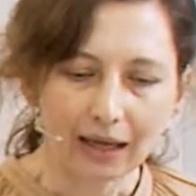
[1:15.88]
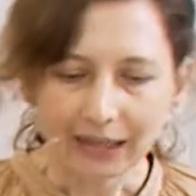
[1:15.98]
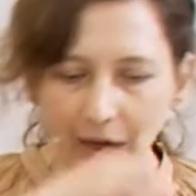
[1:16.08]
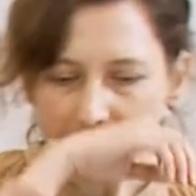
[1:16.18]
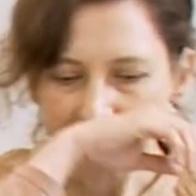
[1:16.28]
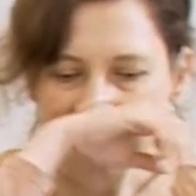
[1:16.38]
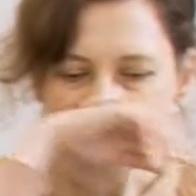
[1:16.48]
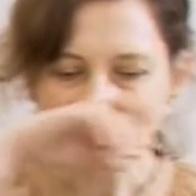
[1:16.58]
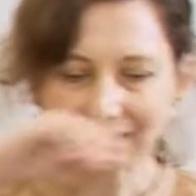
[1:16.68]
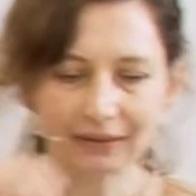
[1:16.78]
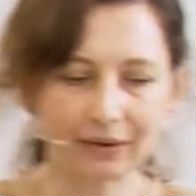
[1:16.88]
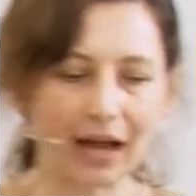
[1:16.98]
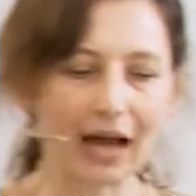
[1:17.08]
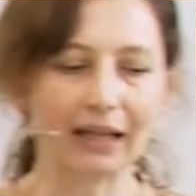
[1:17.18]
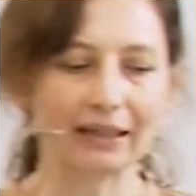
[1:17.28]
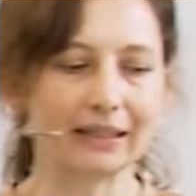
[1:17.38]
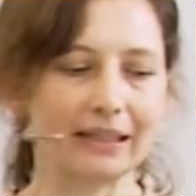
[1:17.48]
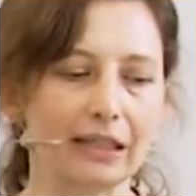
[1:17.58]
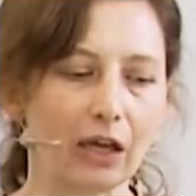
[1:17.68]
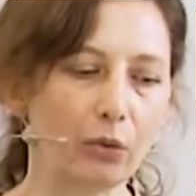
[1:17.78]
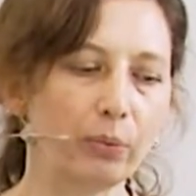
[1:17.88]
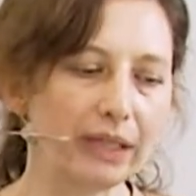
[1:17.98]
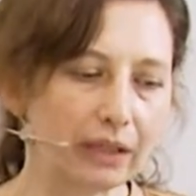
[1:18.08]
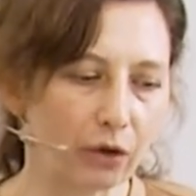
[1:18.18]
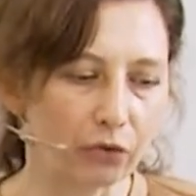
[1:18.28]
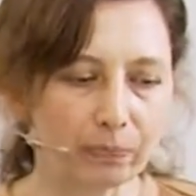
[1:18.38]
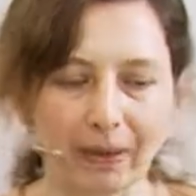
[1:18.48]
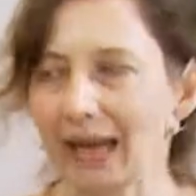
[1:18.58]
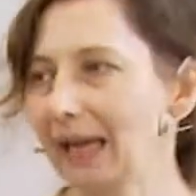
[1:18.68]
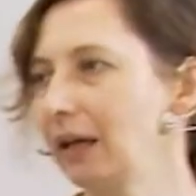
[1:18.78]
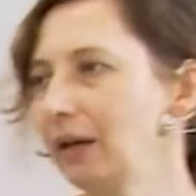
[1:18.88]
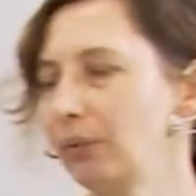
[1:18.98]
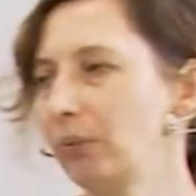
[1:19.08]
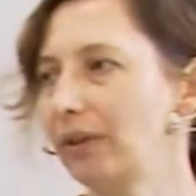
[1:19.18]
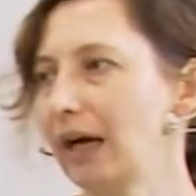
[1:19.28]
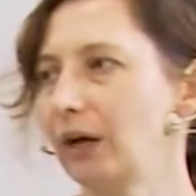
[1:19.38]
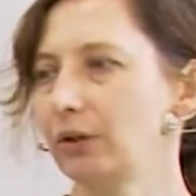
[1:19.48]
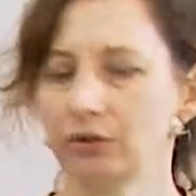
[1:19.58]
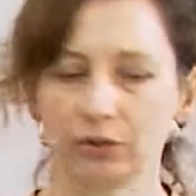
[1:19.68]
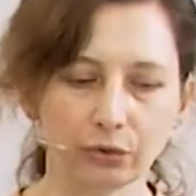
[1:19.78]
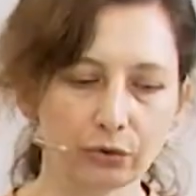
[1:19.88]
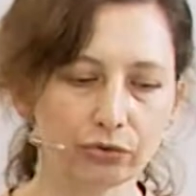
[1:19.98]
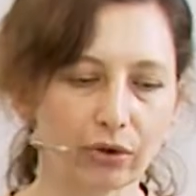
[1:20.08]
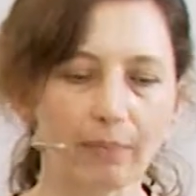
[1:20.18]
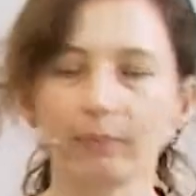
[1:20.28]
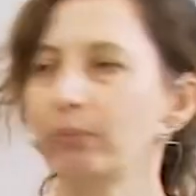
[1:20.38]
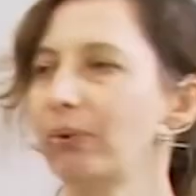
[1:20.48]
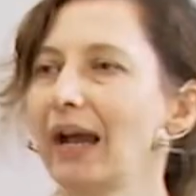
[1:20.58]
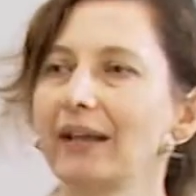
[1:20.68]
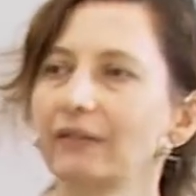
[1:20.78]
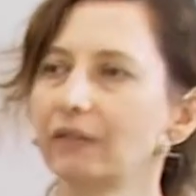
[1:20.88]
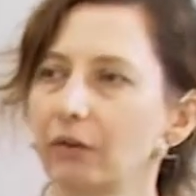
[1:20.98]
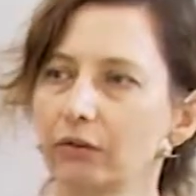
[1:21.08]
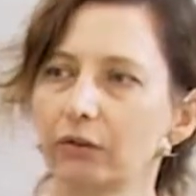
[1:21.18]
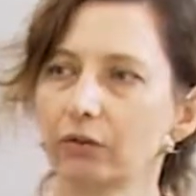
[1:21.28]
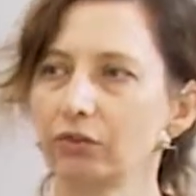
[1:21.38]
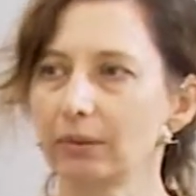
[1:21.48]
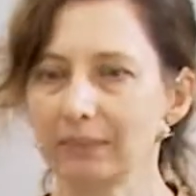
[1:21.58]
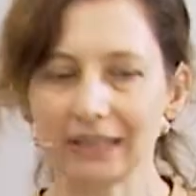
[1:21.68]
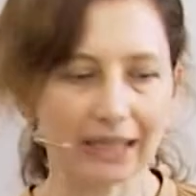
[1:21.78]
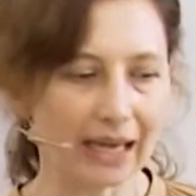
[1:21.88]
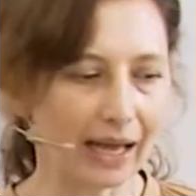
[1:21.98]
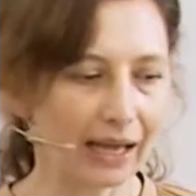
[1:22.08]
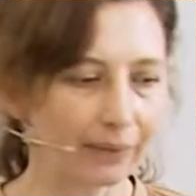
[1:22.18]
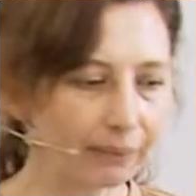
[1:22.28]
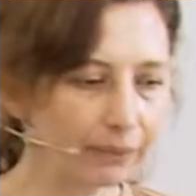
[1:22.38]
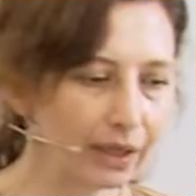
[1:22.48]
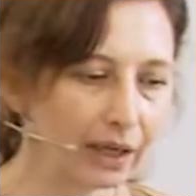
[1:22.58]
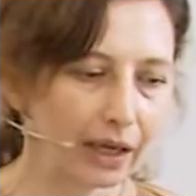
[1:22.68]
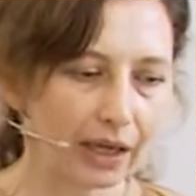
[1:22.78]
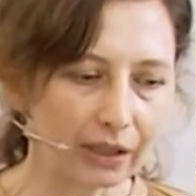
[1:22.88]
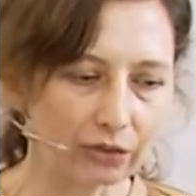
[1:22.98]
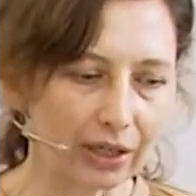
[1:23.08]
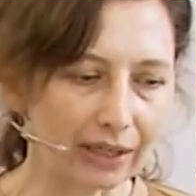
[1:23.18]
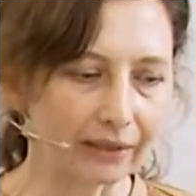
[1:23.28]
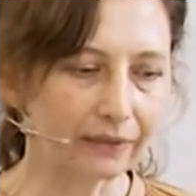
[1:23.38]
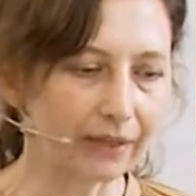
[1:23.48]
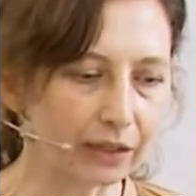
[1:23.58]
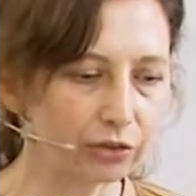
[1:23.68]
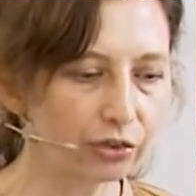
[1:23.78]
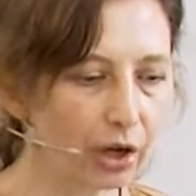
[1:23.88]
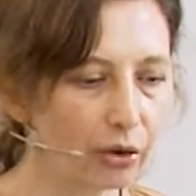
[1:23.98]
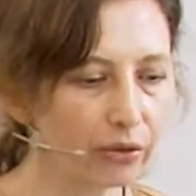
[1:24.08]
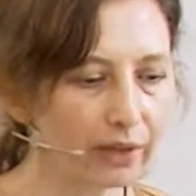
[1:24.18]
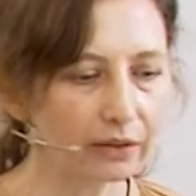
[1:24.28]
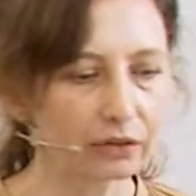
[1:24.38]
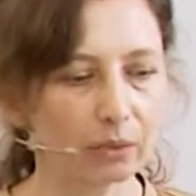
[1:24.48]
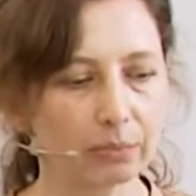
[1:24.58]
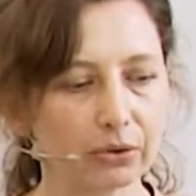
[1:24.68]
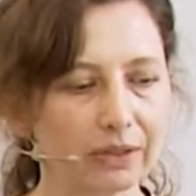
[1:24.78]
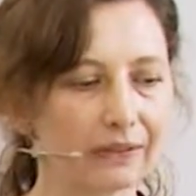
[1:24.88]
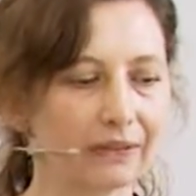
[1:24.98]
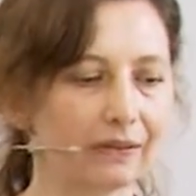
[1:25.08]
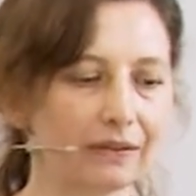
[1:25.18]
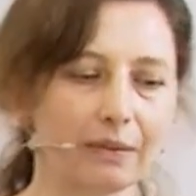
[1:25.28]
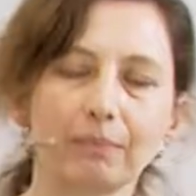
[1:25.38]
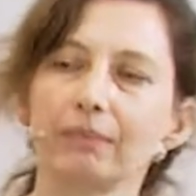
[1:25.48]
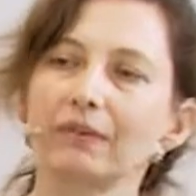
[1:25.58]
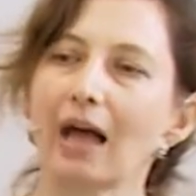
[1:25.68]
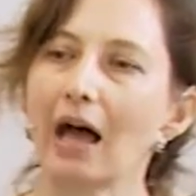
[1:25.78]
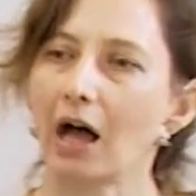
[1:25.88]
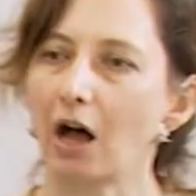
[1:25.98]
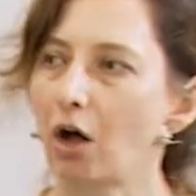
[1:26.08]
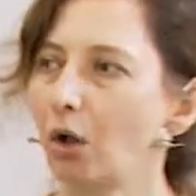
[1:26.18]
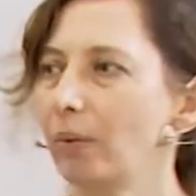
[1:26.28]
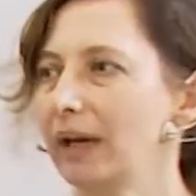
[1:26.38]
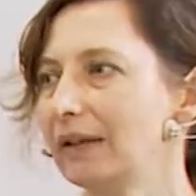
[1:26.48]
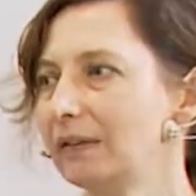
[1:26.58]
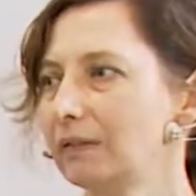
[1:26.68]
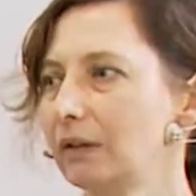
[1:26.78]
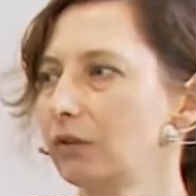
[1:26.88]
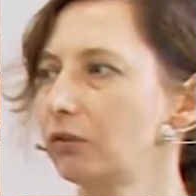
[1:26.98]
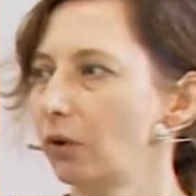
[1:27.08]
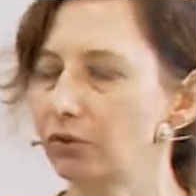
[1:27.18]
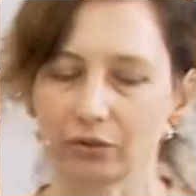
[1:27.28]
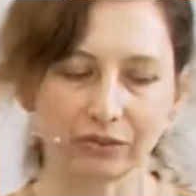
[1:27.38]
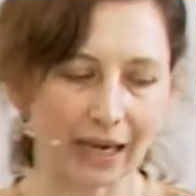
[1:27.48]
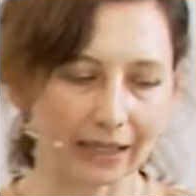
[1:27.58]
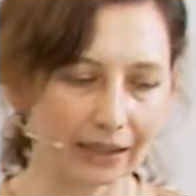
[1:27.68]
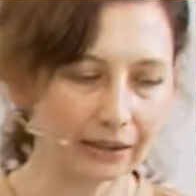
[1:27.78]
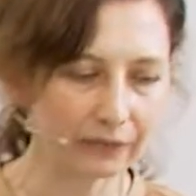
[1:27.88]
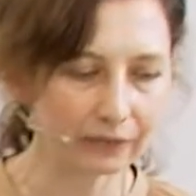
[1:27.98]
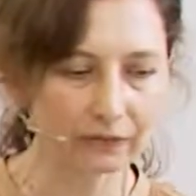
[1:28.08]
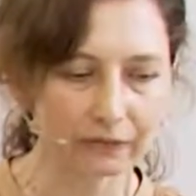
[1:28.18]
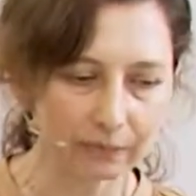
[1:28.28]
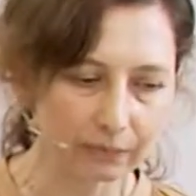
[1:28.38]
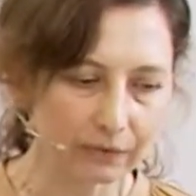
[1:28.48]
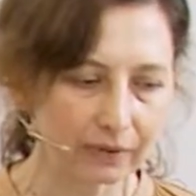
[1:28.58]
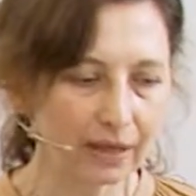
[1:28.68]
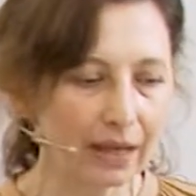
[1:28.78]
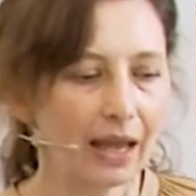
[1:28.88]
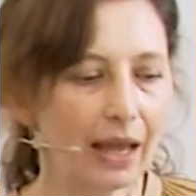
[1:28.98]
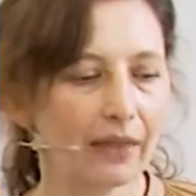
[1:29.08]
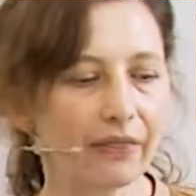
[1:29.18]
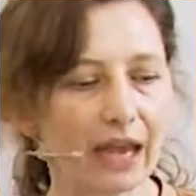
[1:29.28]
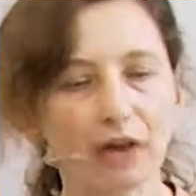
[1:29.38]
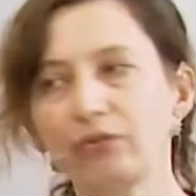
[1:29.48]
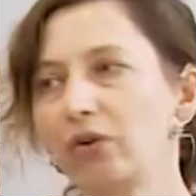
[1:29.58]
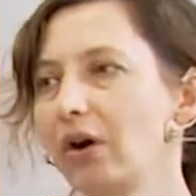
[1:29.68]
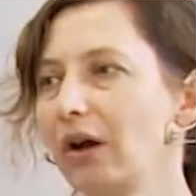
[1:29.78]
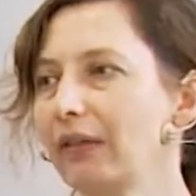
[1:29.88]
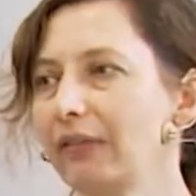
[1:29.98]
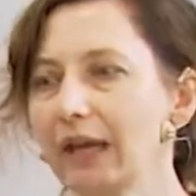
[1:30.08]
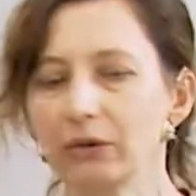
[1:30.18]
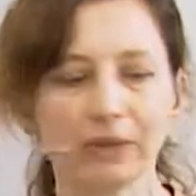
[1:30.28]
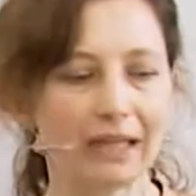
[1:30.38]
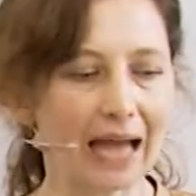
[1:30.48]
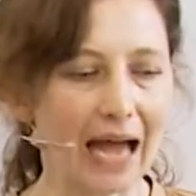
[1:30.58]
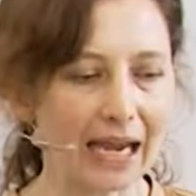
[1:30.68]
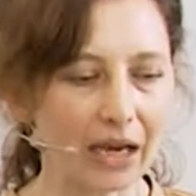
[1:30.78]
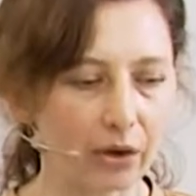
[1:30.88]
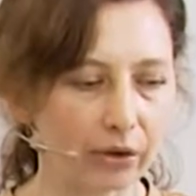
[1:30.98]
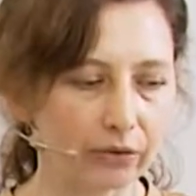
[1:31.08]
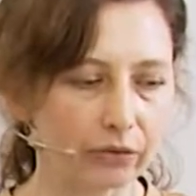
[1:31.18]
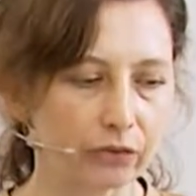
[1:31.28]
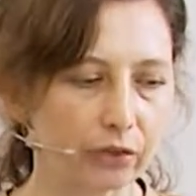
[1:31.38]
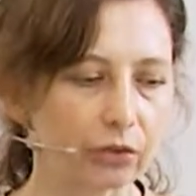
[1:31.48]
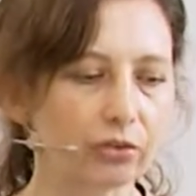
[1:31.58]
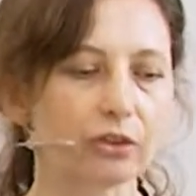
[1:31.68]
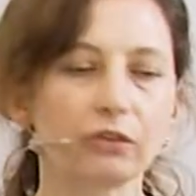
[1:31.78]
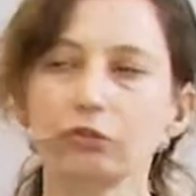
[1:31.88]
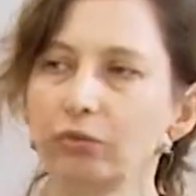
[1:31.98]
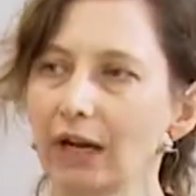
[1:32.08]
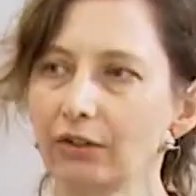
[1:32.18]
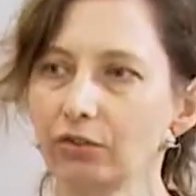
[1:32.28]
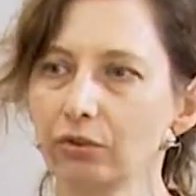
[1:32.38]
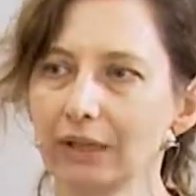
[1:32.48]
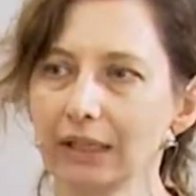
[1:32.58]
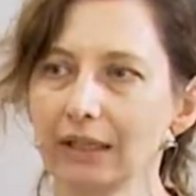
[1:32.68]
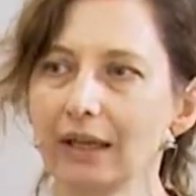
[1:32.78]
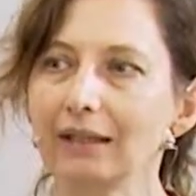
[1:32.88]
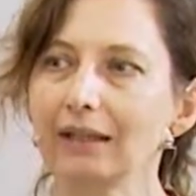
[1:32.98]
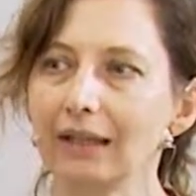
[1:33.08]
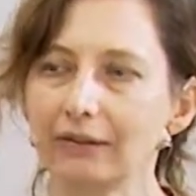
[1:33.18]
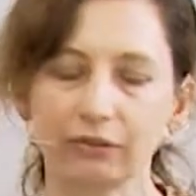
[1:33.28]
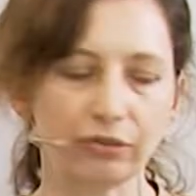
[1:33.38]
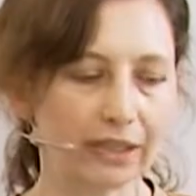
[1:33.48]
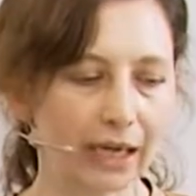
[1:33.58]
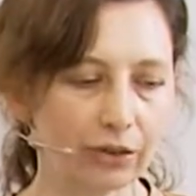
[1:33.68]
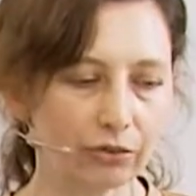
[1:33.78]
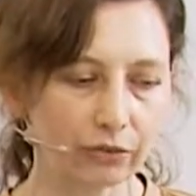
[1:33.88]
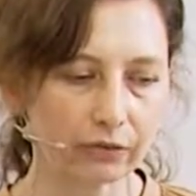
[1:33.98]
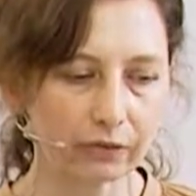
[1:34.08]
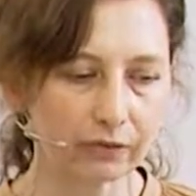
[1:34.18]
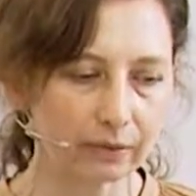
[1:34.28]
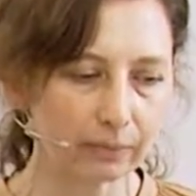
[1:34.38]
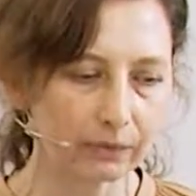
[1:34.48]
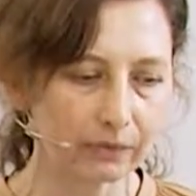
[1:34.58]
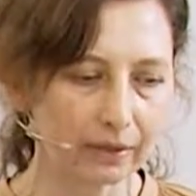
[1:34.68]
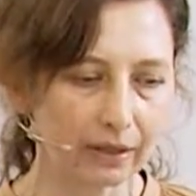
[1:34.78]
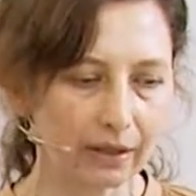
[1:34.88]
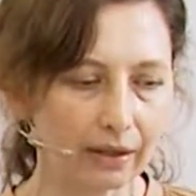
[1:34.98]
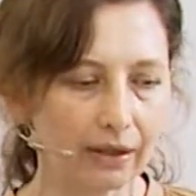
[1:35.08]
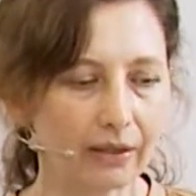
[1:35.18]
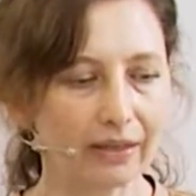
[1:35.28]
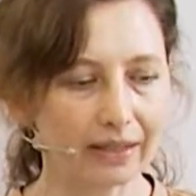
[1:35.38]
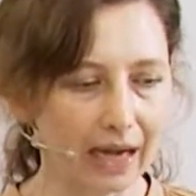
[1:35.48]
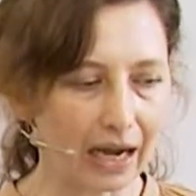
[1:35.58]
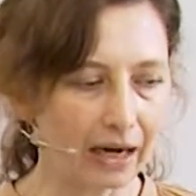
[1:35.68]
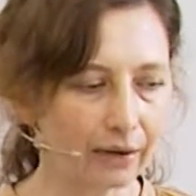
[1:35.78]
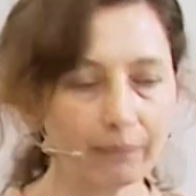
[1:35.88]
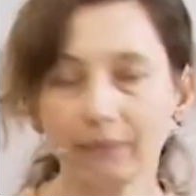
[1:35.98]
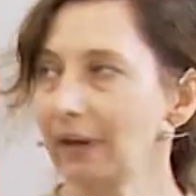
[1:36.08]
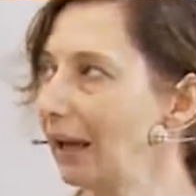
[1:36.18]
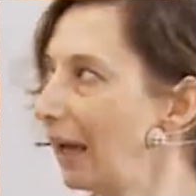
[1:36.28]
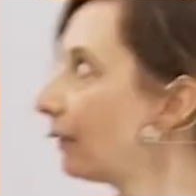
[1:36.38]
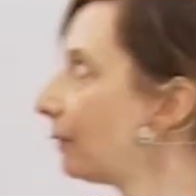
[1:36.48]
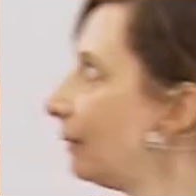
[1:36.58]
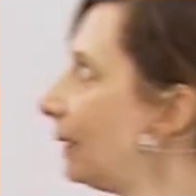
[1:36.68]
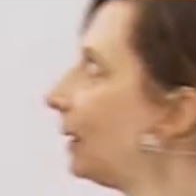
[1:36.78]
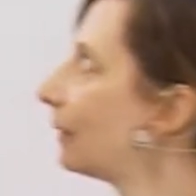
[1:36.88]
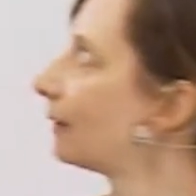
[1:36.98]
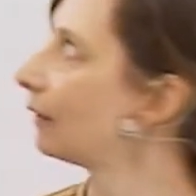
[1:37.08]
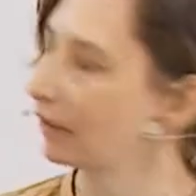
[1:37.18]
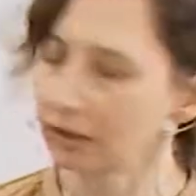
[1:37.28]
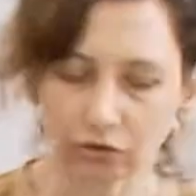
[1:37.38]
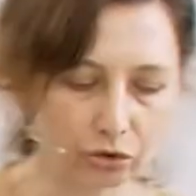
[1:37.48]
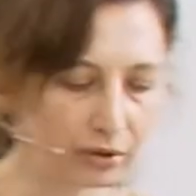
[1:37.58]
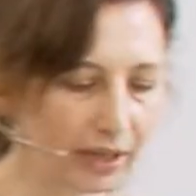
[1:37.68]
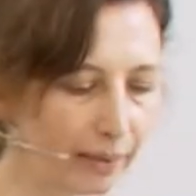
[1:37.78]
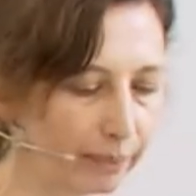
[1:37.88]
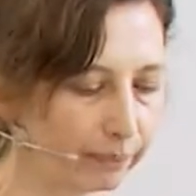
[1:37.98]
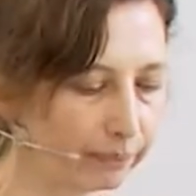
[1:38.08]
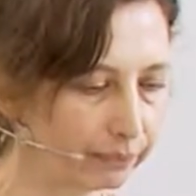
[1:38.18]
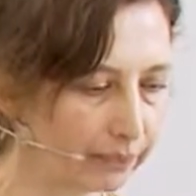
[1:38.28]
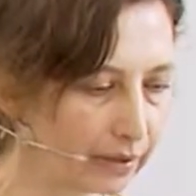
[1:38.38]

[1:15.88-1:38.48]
Nowadays, hardly a week goes by without news from press or social media channels that show that computing systems are always socio-technical systems, and therefore they rely on social structuring and classification systems that are, that shouldn't happen.